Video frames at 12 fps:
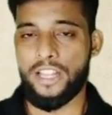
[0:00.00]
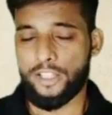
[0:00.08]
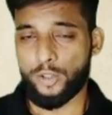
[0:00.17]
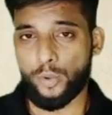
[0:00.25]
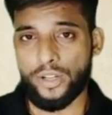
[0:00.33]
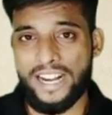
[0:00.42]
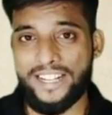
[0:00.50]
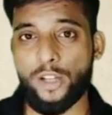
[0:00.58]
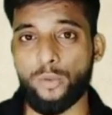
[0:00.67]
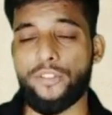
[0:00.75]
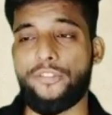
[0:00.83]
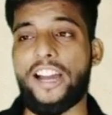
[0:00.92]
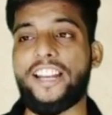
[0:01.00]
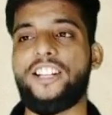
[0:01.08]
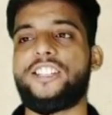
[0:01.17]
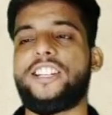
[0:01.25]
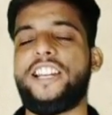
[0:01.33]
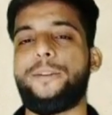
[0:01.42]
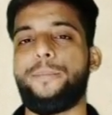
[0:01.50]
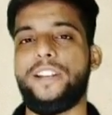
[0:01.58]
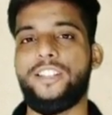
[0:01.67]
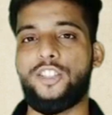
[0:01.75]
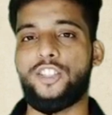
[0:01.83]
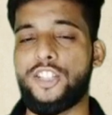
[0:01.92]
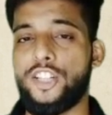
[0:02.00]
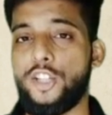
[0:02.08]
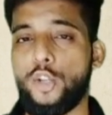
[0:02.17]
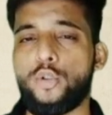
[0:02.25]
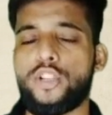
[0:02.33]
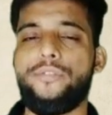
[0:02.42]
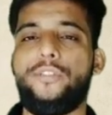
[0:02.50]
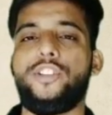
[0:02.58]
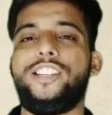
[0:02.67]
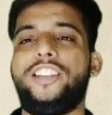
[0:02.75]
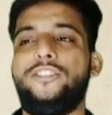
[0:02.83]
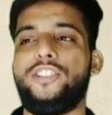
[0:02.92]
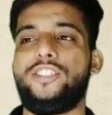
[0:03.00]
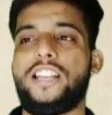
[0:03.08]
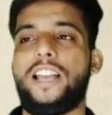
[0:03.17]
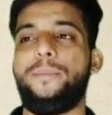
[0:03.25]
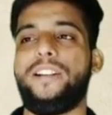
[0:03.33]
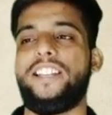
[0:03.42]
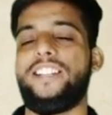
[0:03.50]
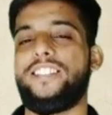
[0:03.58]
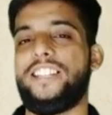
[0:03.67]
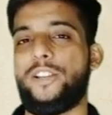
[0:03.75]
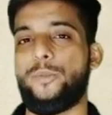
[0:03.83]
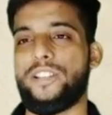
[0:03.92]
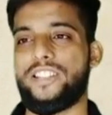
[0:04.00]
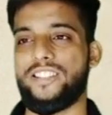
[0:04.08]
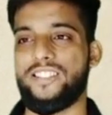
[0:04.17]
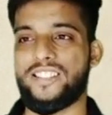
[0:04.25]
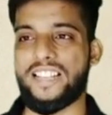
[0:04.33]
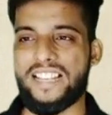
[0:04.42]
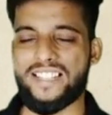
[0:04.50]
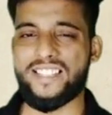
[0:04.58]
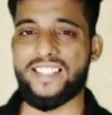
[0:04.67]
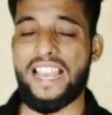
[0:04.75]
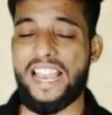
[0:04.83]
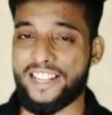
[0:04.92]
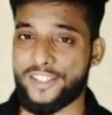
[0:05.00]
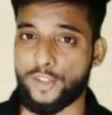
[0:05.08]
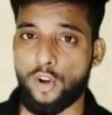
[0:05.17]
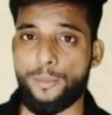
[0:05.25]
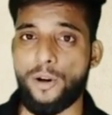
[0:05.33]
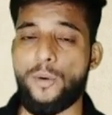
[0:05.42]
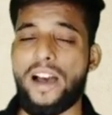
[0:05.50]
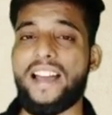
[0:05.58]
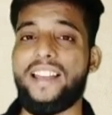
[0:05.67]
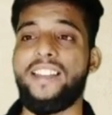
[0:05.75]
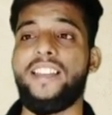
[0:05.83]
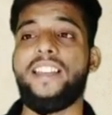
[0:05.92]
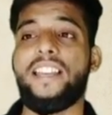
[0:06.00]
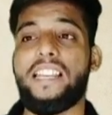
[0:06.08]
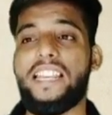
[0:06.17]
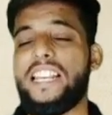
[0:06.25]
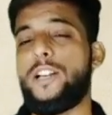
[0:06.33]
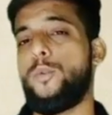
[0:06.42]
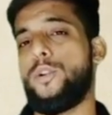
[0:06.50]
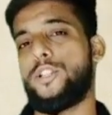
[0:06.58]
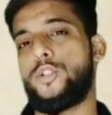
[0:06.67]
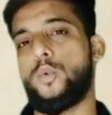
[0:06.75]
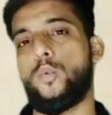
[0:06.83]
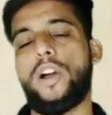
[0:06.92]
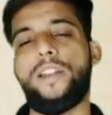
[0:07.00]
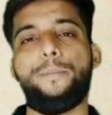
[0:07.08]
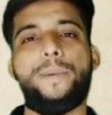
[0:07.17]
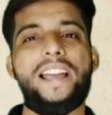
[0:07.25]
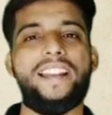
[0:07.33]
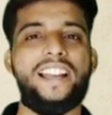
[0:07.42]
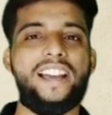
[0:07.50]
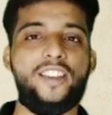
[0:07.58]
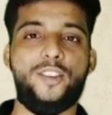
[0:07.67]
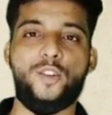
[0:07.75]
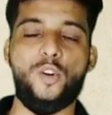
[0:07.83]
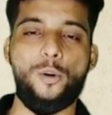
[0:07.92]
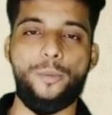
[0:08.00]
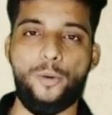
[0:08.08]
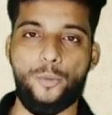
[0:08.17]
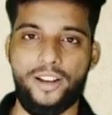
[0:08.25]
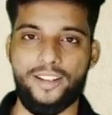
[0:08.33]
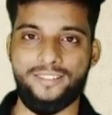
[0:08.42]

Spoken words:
So write down the final statement. The solution for the given simultaneous equations is x comma y equals to 1 by 9 comma 1.